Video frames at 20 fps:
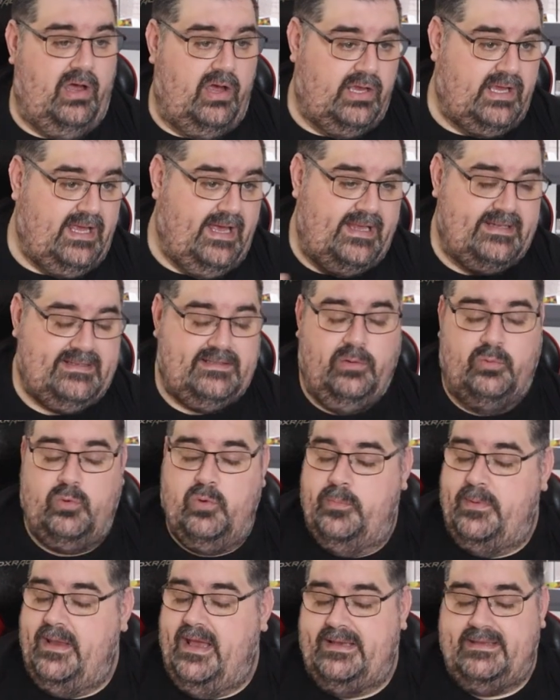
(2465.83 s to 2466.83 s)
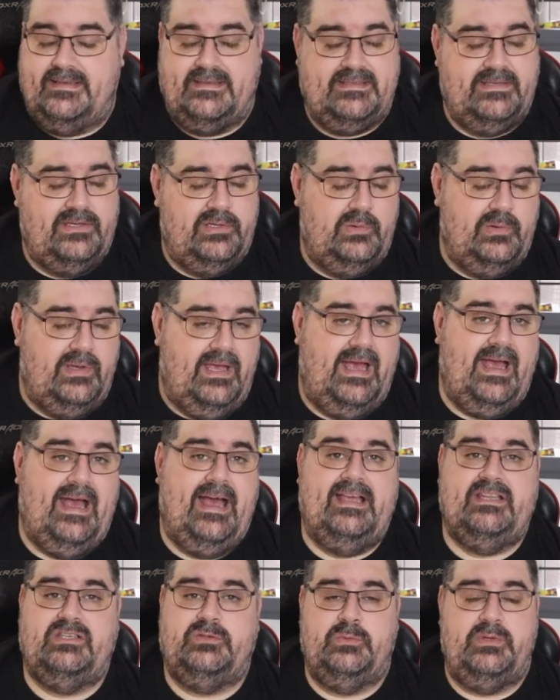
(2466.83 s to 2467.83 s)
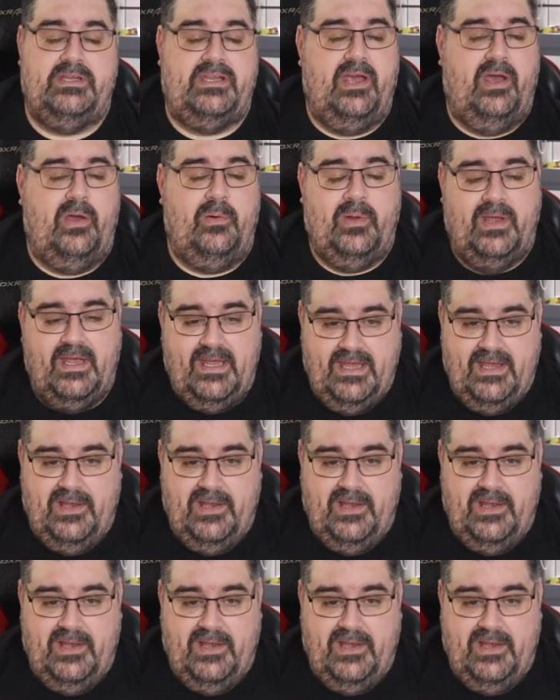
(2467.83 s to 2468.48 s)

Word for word: Our catalogue will be added to as we go.